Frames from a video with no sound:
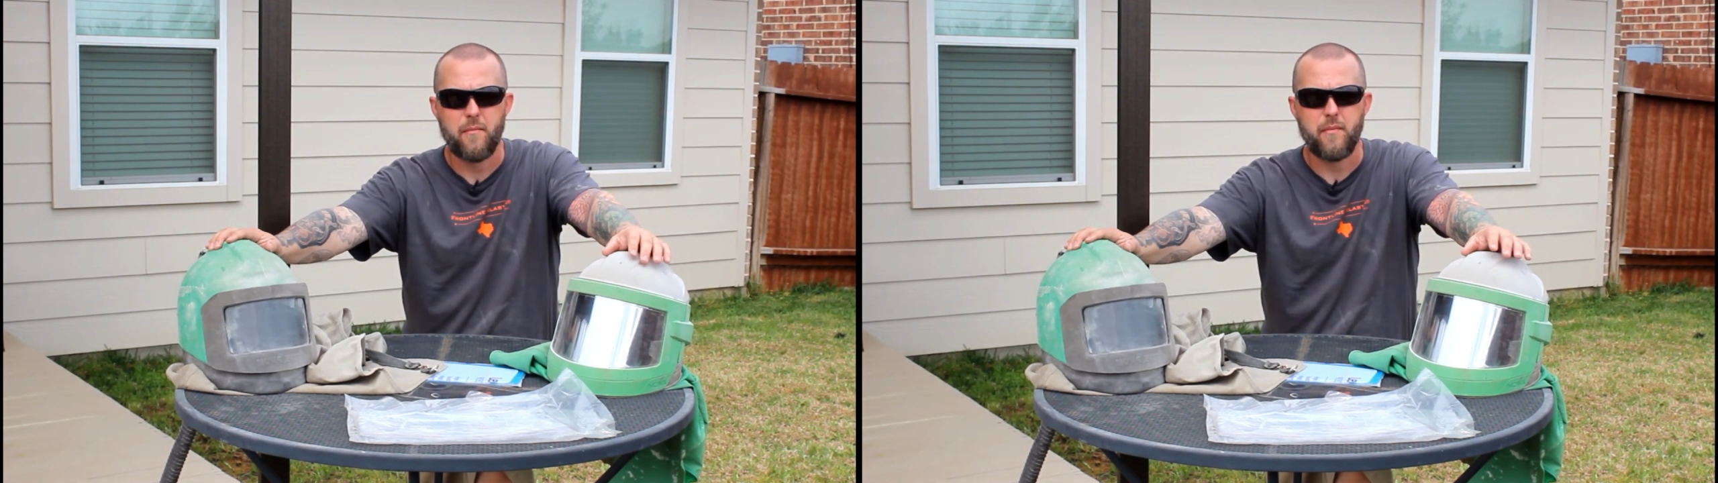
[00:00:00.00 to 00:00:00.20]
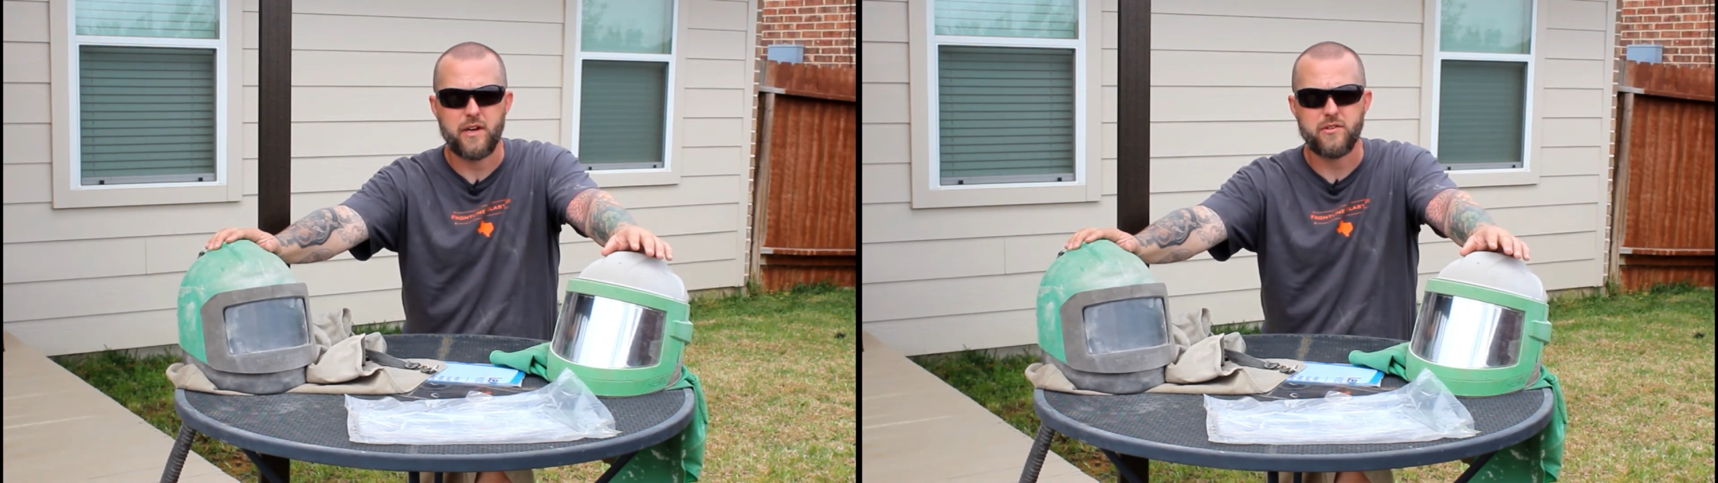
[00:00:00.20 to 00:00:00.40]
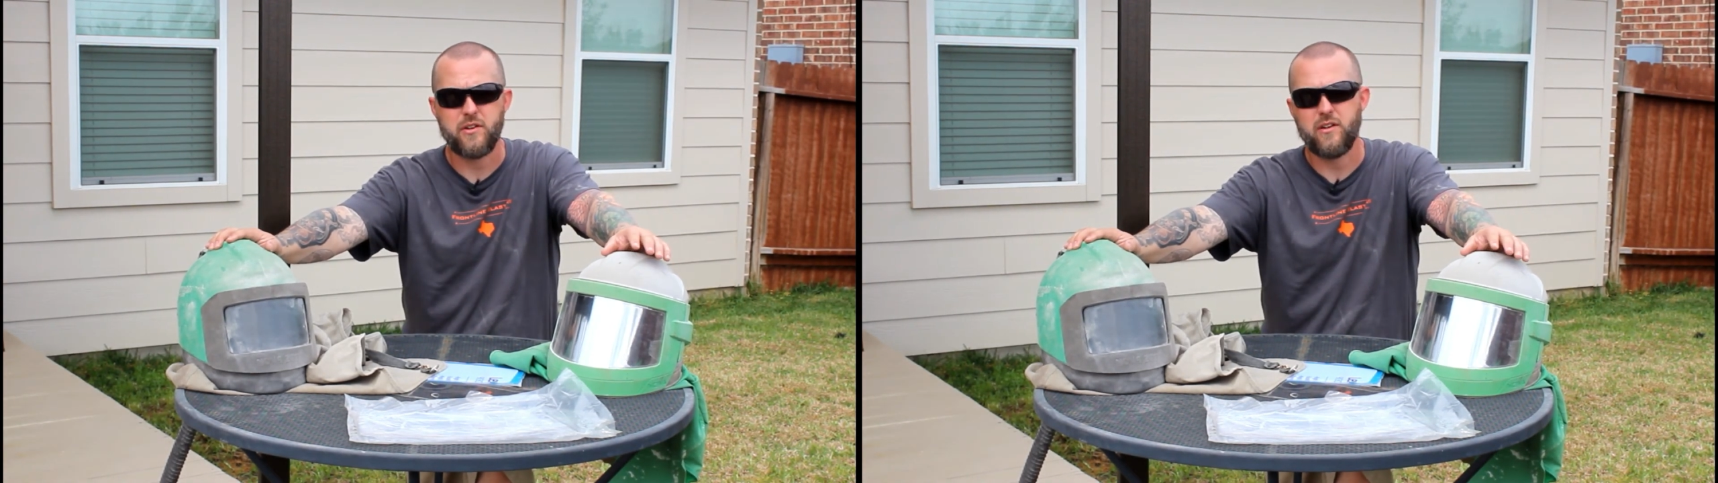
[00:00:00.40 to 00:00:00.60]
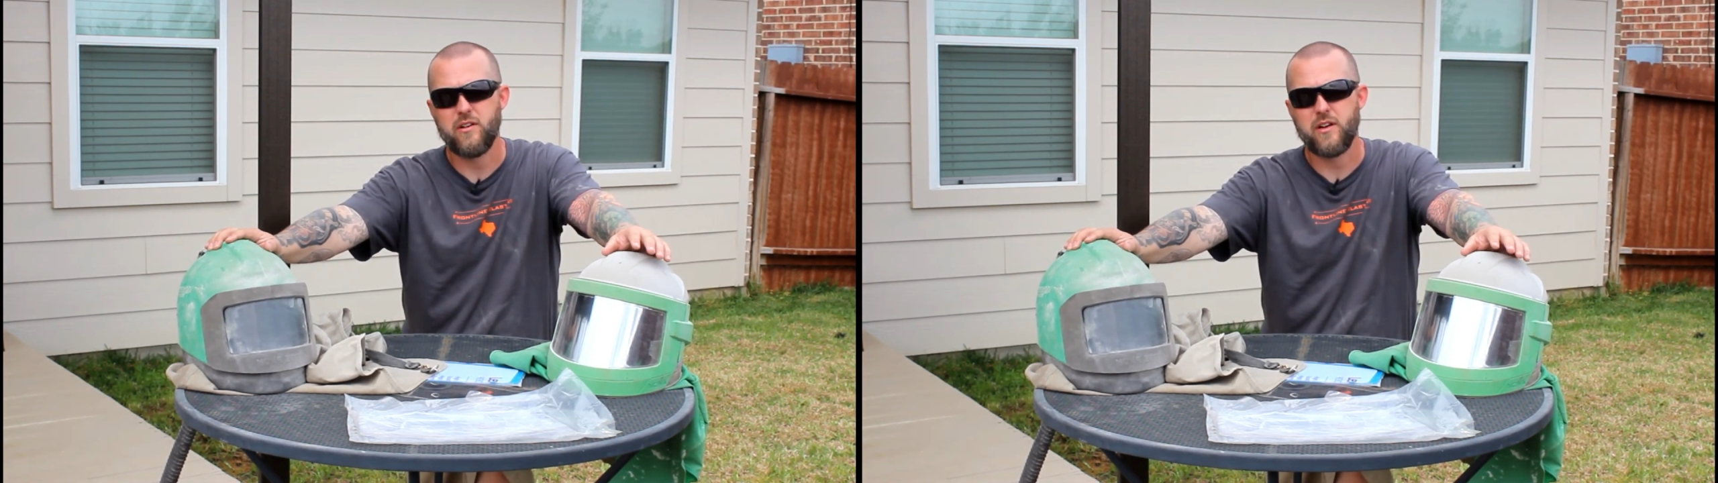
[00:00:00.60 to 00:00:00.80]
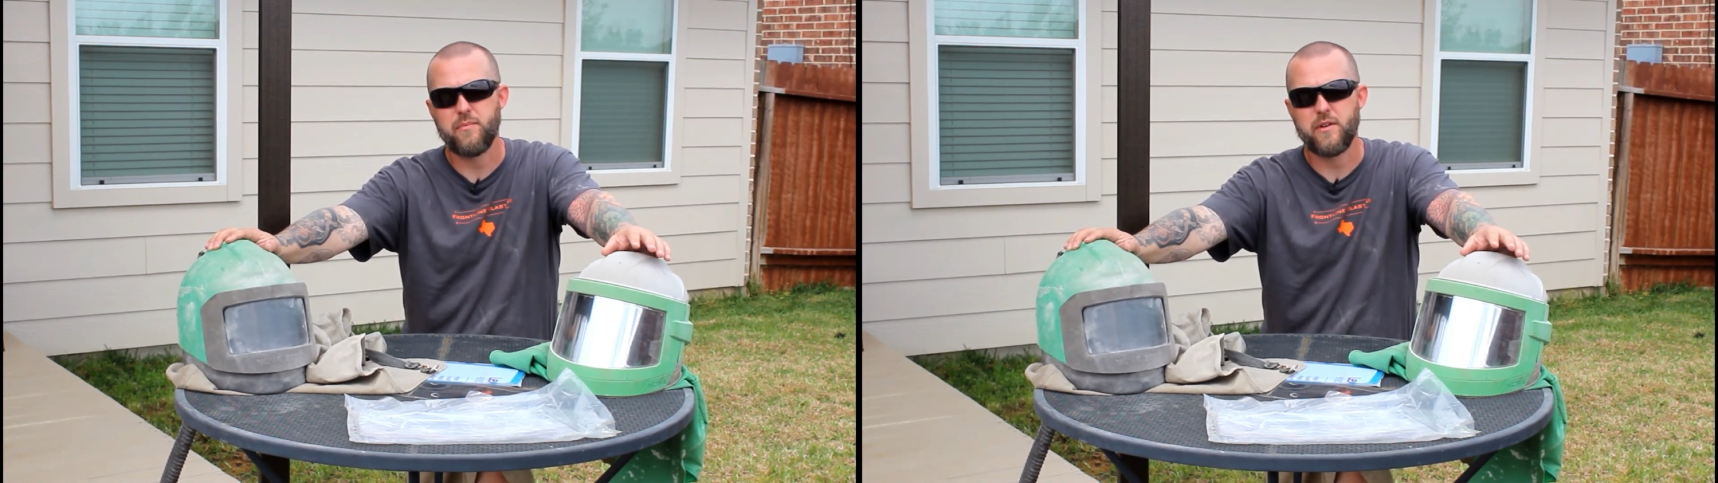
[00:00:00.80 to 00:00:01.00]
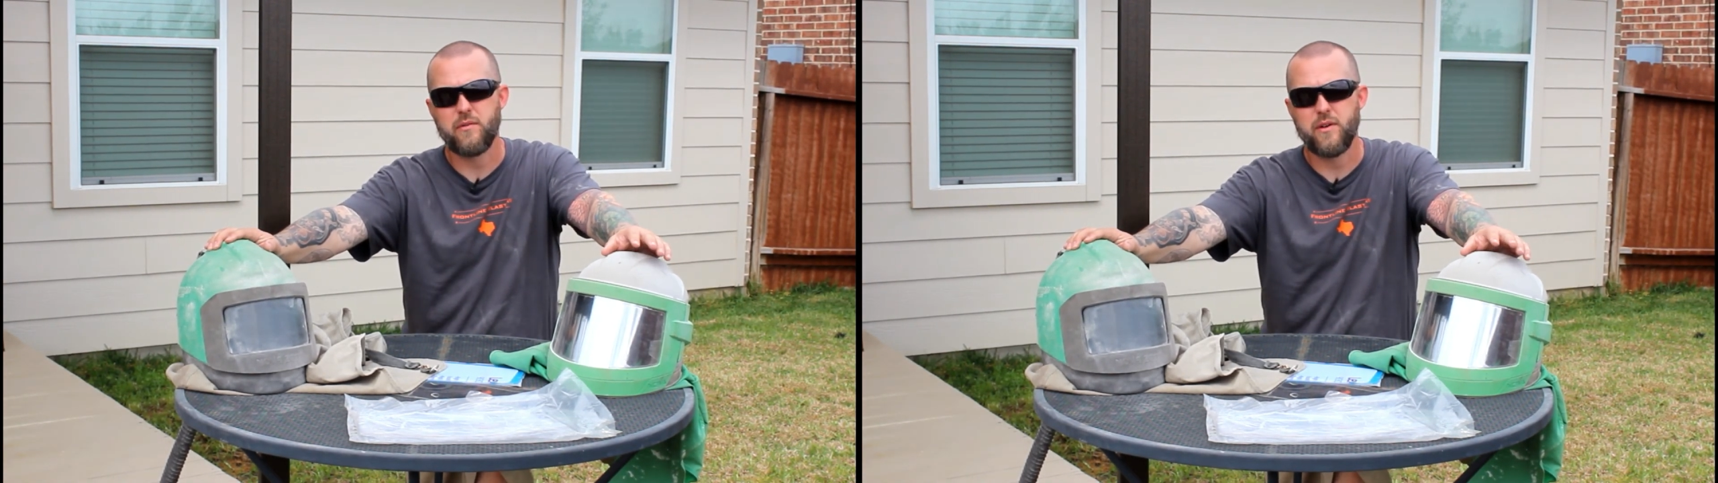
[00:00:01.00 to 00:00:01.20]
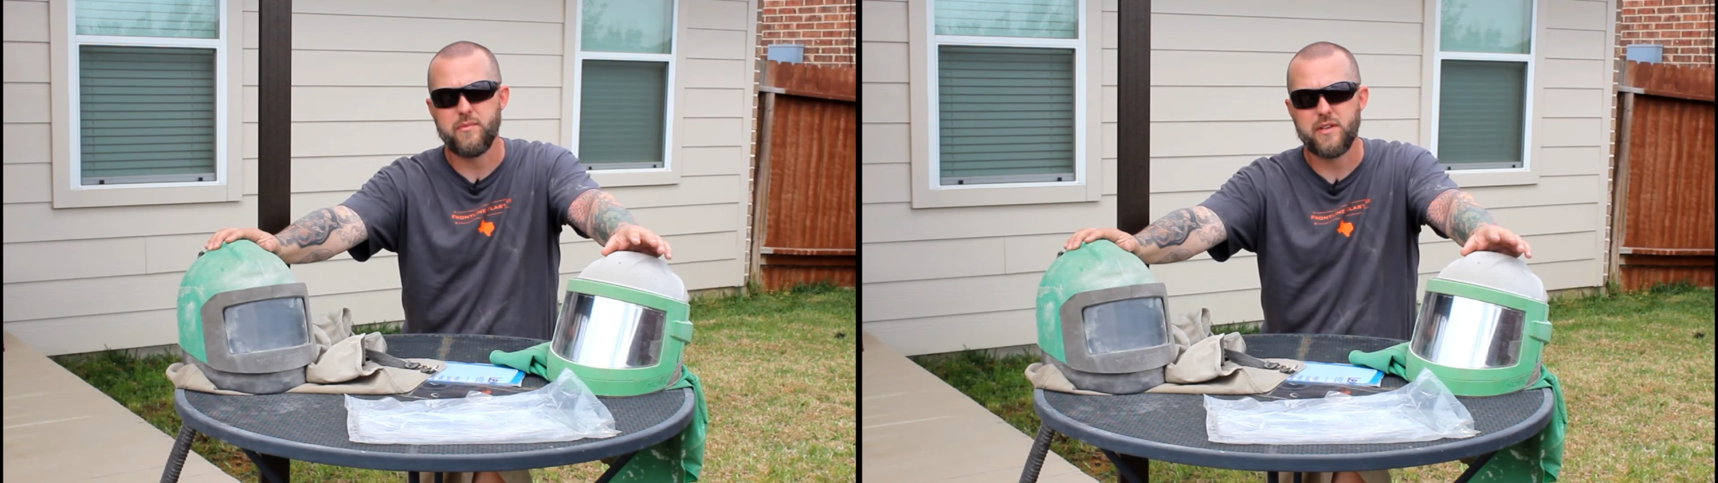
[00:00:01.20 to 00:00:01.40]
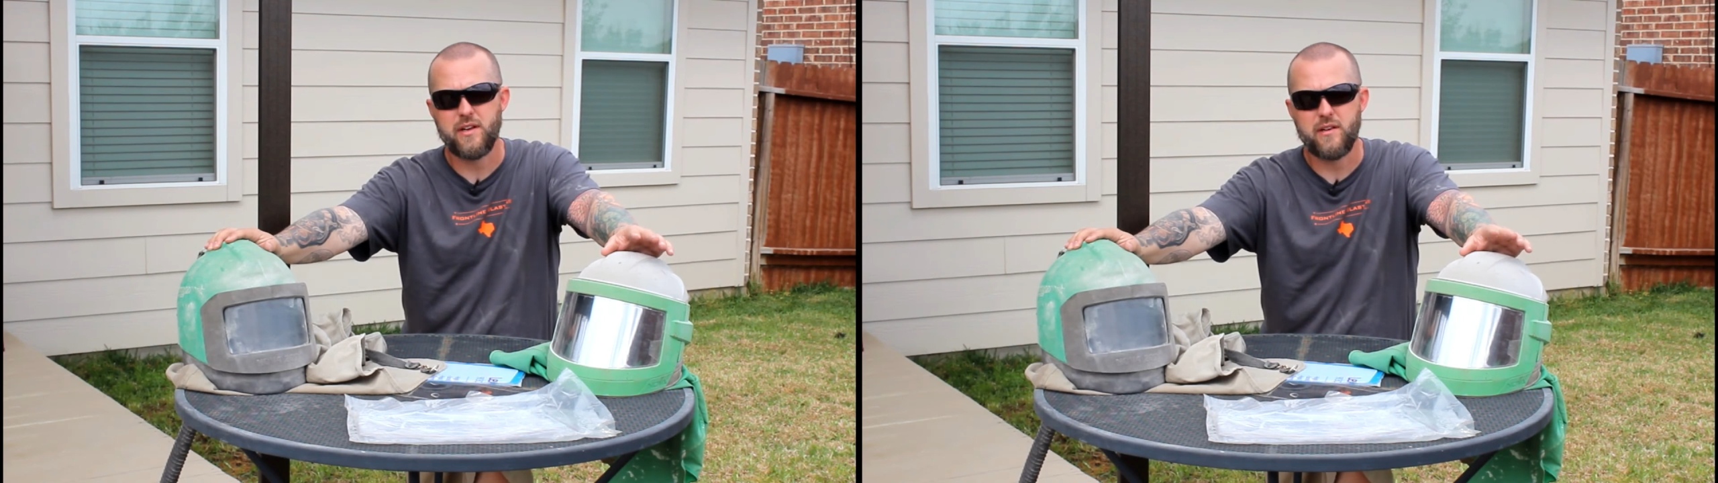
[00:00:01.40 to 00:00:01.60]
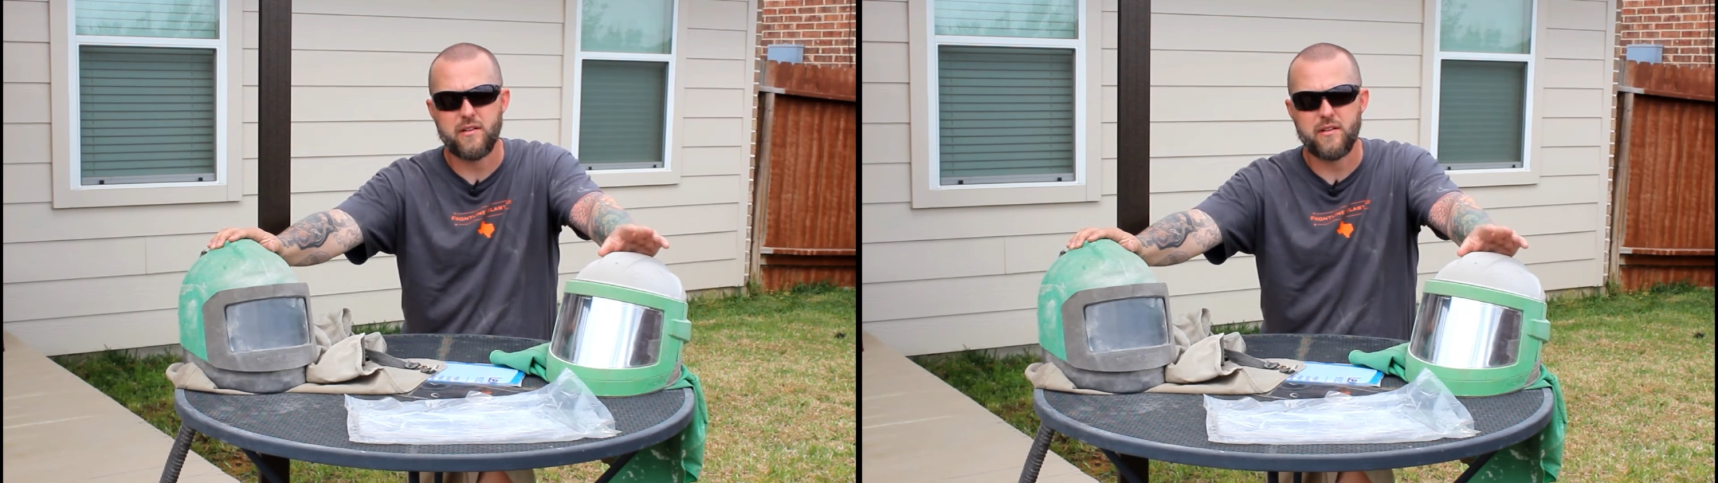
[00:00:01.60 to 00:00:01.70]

Make sure you look up their website.